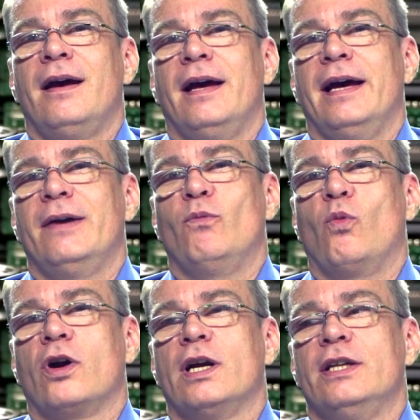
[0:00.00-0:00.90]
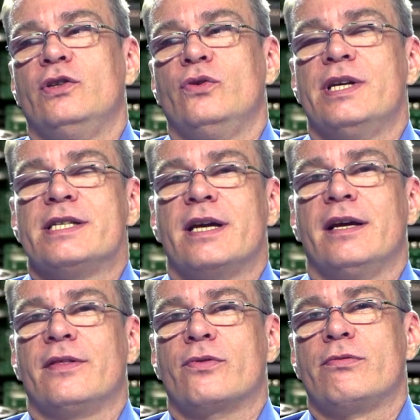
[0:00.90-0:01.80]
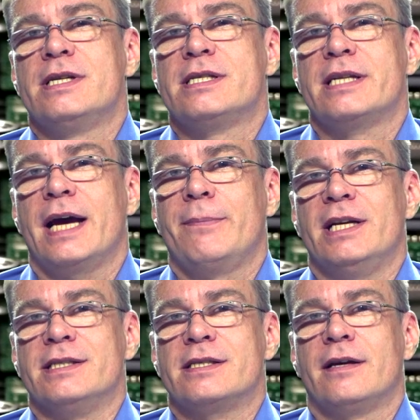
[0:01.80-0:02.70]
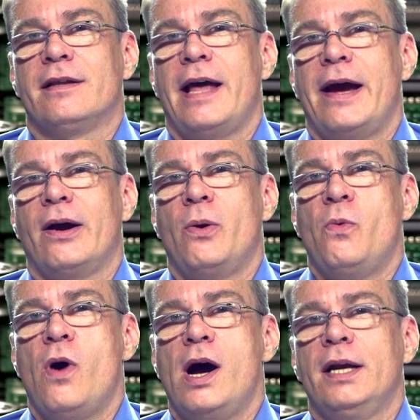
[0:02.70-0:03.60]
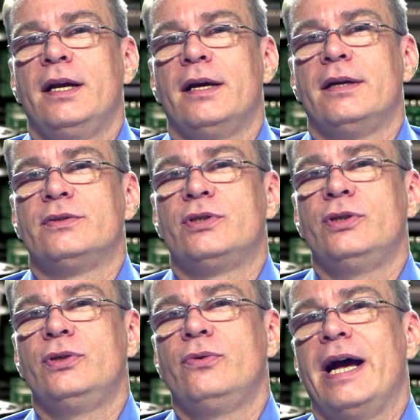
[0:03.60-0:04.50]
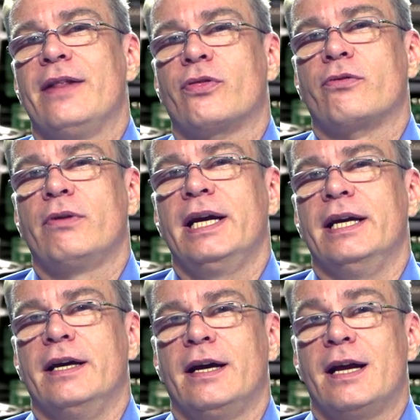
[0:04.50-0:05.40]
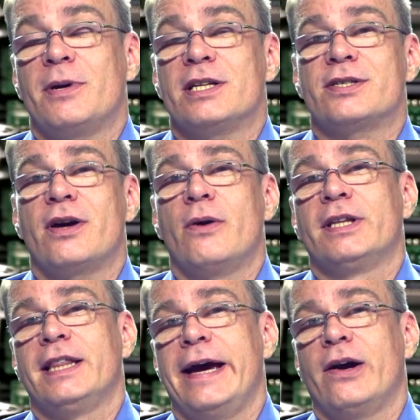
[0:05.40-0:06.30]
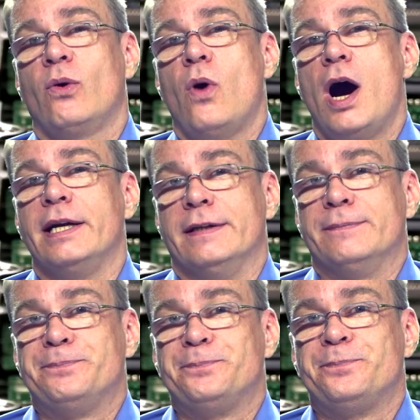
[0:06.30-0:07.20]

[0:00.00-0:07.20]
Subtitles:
And we're going to do this in 3 segments, Layer 1, 2, and 3. And I'm going to start with Layer 1.